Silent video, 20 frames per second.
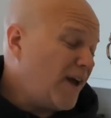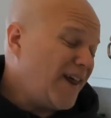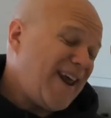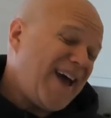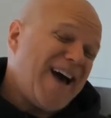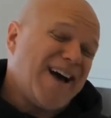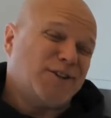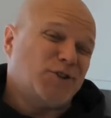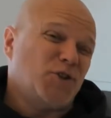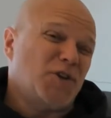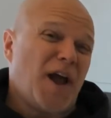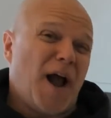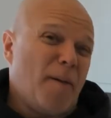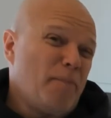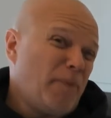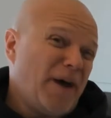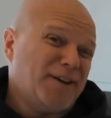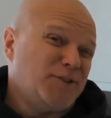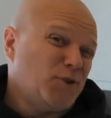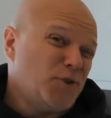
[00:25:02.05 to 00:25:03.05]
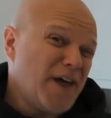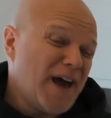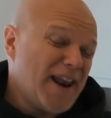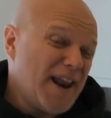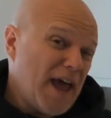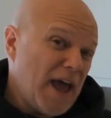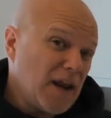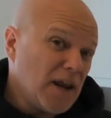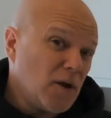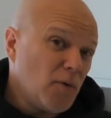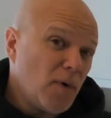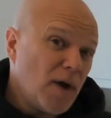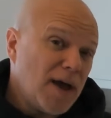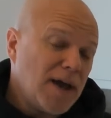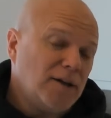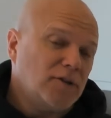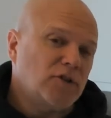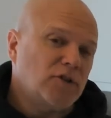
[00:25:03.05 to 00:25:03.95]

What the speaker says: And actually, I might do that anyway,